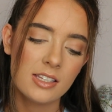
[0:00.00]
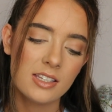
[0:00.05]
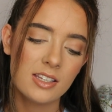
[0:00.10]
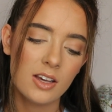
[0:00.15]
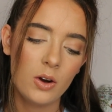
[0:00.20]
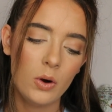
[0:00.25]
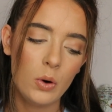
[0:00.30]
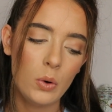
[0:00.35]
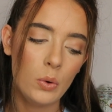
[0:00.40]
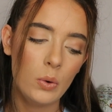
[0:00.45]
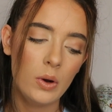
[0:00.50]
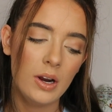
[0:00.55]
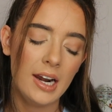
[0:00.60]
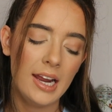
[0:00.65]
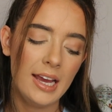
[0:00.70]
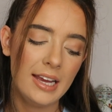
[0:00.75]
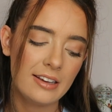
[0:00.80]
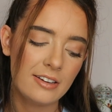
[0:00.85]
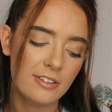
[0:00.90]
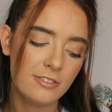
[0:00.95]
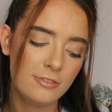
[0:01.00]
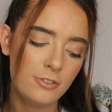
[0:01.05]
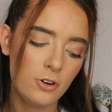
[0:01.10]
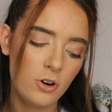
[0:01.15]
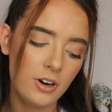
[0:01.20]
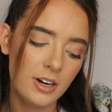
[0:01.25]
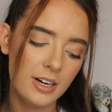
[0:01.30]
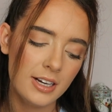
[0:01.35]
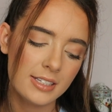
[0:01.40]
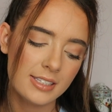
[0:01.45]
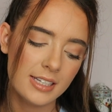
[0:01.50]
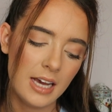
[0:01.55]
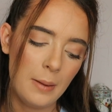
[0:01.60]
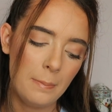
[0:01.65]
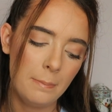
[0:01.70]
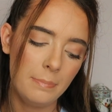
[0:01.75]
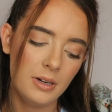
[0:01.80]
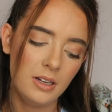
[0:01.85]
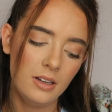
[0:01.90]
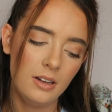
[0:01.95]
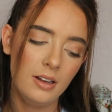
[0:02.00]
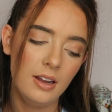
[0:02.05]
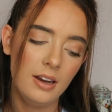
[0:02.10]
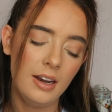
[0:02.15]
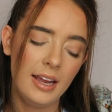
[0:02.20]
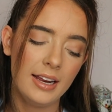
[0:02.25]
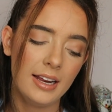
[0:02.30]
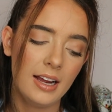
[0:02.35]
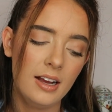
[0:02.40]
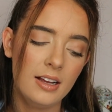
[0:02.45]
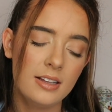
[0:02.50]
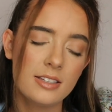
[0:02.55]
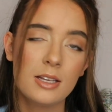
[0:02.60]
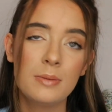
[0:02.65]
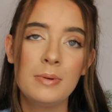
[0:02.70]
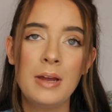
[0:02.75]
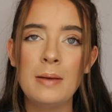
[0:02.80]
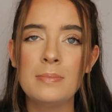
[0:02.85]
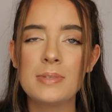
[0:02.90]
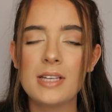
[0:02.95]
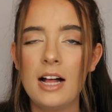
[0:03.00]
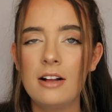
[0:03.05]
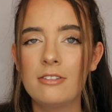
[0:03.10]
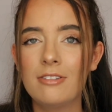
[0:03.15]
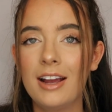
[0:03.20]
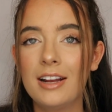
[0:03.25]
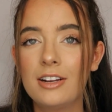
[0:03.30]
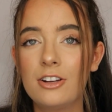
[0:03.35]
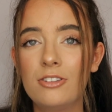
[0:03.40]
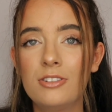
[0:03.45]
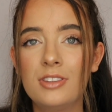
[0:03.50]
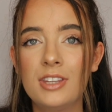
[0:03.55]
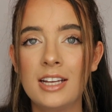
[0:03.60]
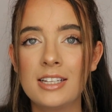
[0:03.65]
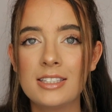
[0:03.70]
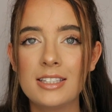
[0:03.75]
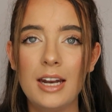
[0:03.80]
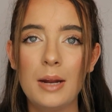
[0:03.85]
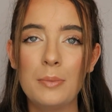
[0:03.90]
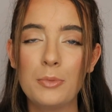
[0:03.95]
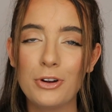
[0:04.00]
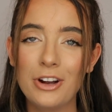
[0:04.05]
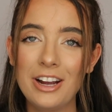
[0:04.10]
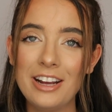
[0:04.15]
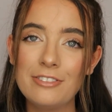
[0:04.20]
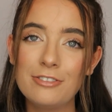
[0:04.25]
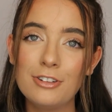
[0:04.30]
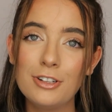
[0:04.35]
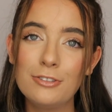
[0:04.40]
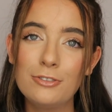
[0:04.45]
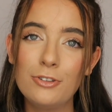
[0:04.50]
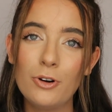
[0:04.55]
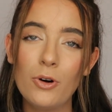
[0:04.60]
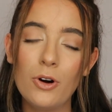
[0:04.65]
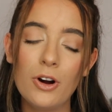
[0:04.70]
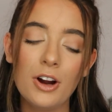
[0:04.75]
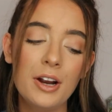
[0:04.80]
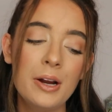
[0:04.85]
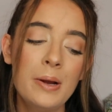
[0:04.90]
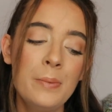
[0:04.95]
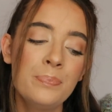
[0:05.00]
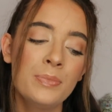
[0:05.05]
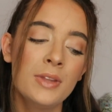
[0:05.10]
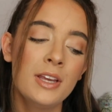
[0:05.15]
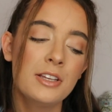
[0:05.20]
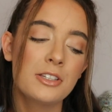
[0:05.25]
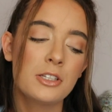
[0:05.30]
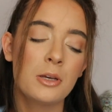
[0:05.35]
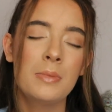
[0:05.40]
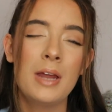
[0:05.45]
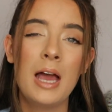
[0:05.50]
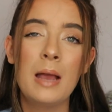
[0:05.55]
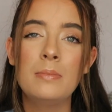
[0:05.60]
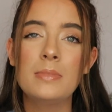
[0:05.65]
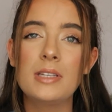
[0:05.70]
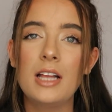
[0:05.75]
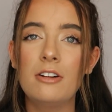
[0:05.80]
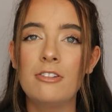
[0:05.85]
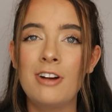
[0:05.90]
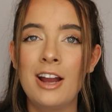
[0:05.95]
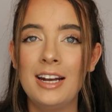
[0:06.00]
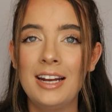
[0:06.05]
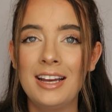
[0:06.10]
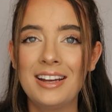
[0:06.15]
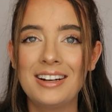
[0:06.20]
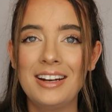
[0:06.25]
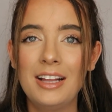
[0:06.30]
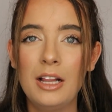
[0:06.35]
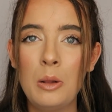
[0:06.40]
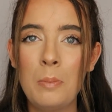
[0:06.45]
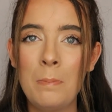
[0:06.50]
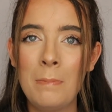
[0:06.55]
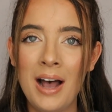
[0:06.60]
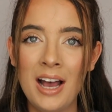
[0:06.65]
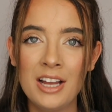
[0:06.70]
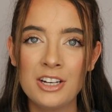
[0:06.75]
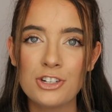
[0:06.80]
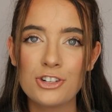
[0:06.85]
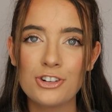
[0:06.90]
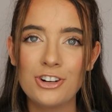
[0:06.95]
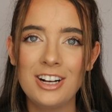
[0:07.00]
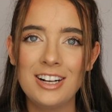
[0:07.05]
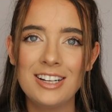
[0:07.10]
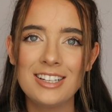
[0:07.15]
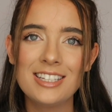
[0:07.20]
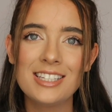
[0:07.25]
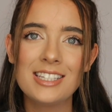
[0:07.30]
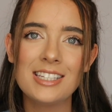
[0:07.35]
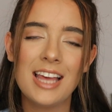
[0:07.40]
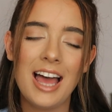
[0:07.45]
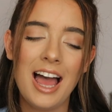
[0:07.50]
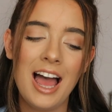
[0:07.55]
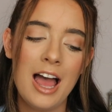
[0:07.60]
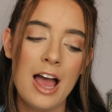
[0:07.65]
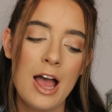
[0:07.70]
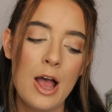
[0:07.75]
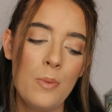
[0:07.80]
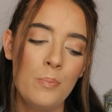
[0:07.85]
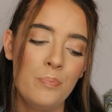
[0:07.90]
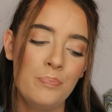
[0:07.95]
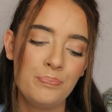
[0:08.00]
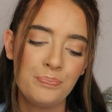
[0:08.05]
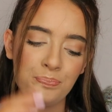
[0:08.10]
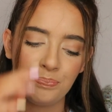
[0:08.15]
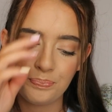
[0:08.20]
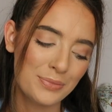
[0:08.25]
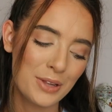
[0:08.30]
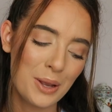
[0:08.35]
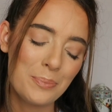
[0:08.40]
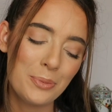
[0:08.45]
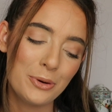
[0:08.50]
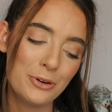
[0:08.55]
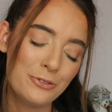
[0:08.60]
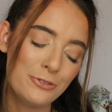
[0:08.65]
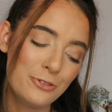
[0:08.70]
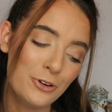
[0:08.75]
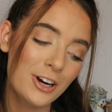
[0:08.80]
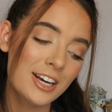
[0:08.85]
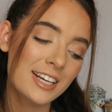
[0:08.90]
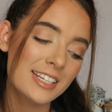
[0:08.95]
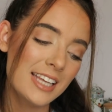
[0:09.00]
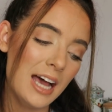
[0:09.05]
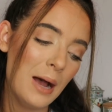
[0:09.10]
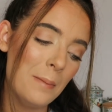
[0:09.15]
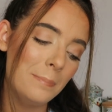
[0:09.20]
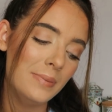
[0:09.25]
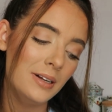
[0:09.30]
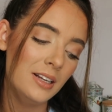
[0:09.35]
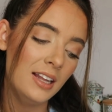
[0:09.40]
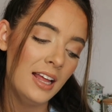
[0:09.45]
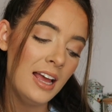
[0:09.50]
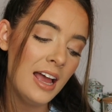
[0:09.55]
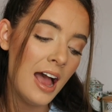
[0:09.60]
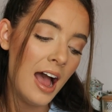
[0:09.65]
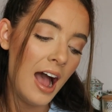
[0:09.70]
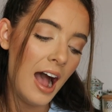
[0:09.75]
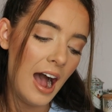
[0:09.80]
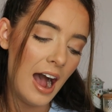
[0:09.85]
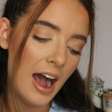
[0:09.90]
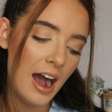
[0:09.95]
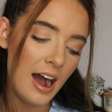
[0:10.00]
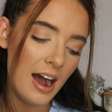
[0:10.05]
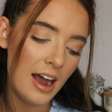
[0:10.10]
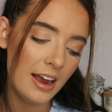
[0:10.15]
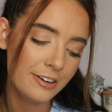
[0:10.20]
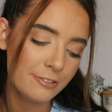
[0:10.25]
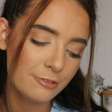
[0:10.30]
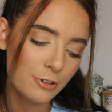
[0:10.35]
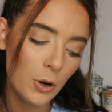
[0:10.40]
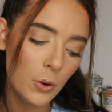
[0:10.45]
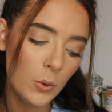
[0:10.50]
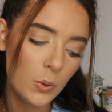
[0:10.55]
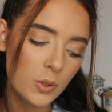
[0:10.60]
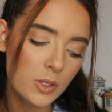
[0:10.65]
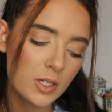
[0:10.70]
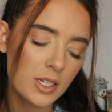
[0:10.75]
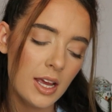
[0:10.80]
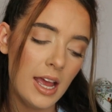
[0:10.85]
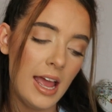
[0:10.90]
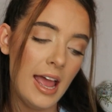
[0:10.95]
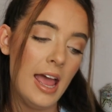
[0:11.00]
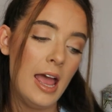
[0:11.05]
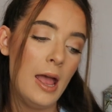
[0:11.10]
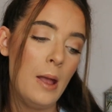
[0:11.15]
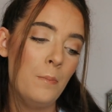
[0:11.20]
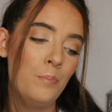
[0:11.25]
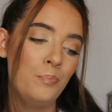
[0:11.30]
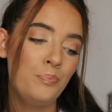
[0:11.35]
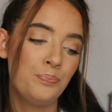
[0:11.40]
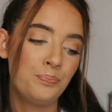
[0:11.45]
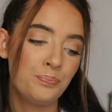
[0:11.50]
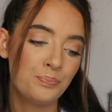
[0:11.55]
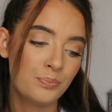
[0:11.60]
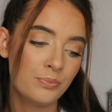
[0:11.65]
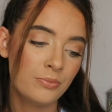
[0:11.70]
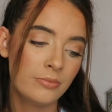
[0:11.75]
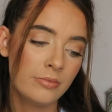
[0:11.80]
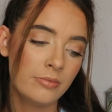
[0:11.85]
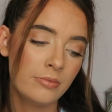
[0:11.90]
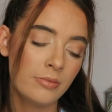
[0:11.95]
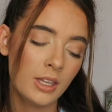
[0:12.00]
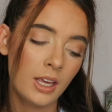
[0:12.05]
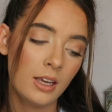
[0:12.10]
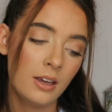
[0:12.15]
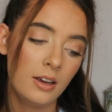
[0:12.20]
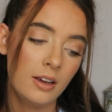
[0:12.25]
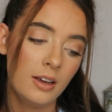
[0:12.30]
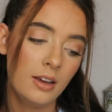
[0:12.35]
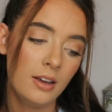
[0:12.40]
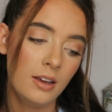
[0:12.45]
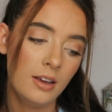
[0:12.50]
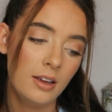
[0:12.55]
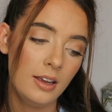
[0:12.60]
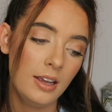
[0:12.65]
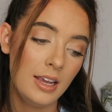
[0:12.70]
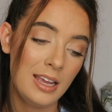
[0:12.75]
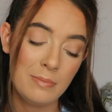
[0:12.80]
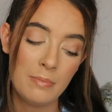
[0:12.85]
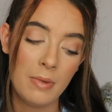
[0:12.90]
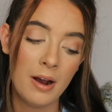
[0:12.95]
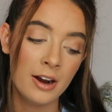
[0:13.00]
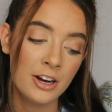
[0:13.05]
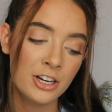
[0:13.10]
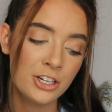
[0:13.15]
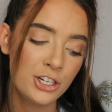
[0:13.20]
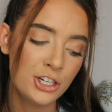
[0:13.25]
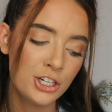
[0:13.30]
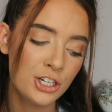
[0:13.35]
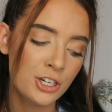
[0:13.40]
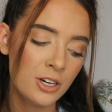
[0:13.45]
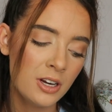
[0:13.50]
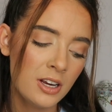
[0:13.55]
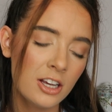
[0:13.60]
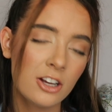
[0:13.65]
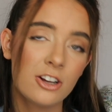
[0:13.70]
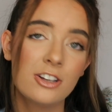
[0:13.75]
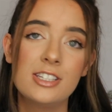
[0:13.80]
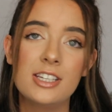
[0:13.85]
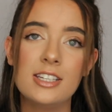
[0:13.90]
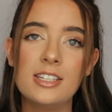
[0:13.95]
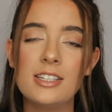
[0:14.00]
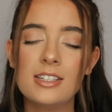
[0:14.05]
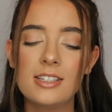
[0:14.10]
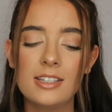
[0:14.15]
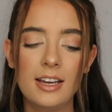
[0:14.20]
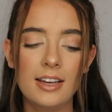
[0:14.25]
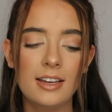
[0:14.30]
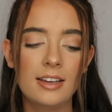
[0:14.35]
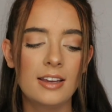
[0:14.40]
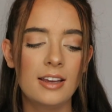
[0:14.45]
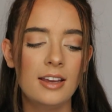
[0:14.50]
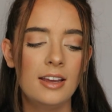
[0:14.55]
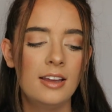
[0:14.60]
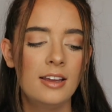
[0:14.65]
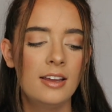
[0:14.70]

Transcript: So like, for example, like sometimes I'll write things that I'm grateful for, sometimes I'll write like little mantras. But for example, I wrote in March, because this is like